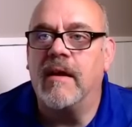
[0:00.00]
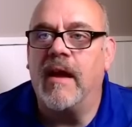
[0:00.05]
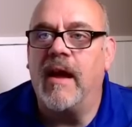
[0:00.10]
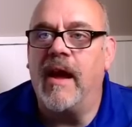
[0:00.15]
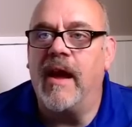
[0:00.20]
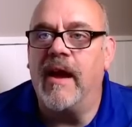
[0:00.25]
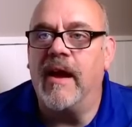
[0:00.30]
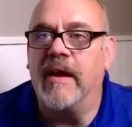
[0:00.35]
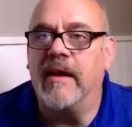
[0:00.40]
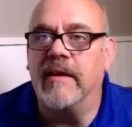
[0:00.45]

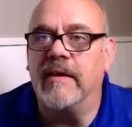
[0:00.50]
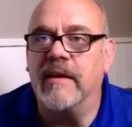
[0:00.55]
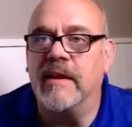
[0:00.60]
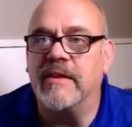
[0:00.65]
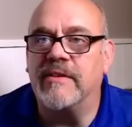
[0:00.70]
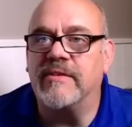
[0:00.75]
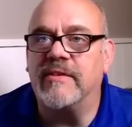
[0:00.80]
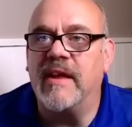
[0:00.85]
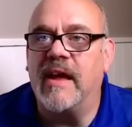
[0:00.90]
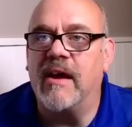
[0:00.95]
And
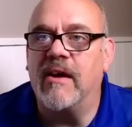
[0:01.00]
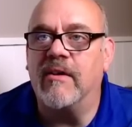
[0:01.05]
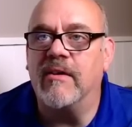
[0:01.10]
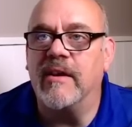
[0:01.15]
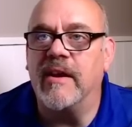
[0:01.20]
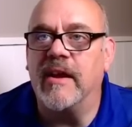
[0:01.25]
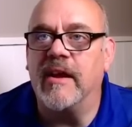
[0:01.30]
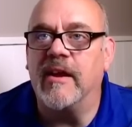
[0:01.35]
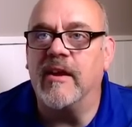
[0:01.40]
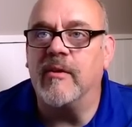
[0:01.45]
it's down
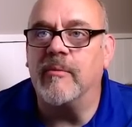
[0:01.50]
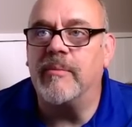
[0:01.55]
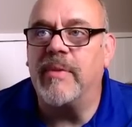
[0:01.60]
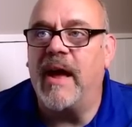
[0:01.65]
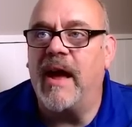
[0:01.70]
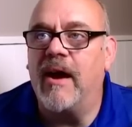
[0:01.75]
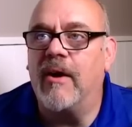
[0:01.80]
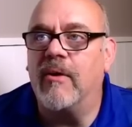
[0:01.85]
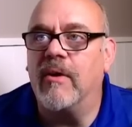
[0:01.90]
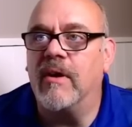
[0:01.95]
in
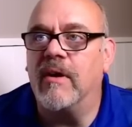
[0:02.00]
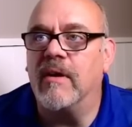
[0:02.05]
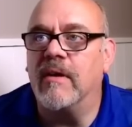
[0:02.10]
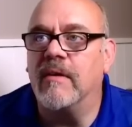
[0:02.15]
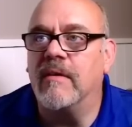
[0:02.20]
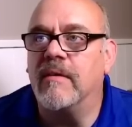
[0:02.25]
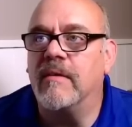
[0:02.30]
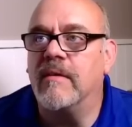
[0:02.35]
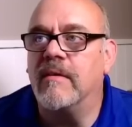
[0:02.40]
power.